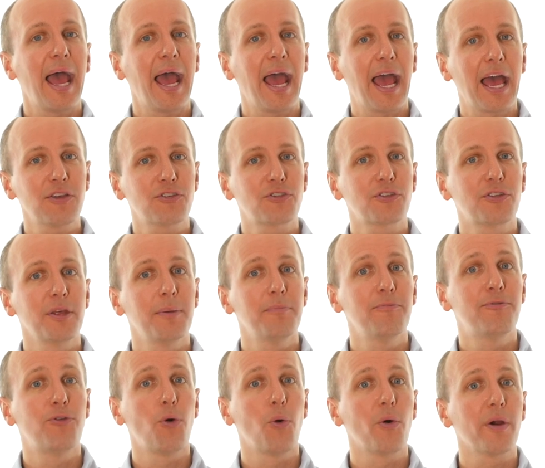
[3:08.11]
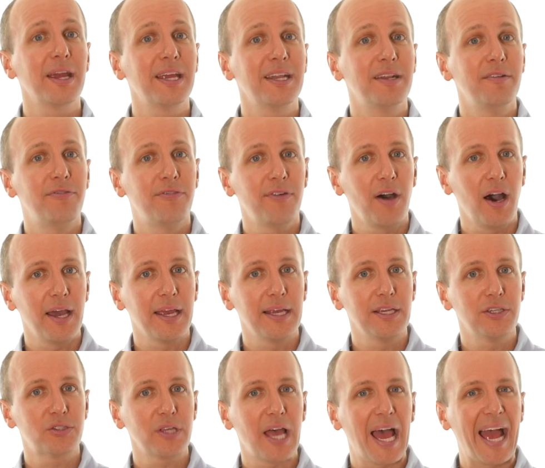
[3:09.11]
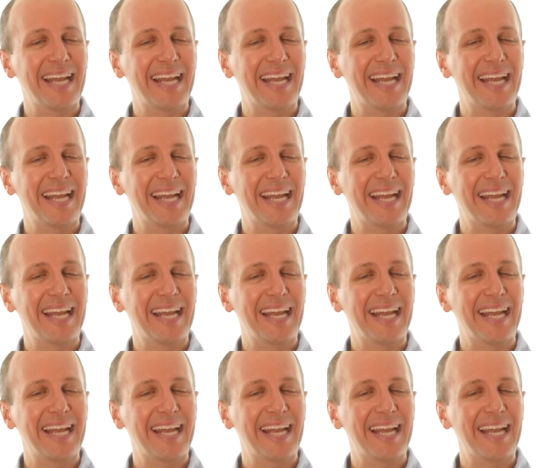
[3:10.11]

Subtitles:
ask them for advice,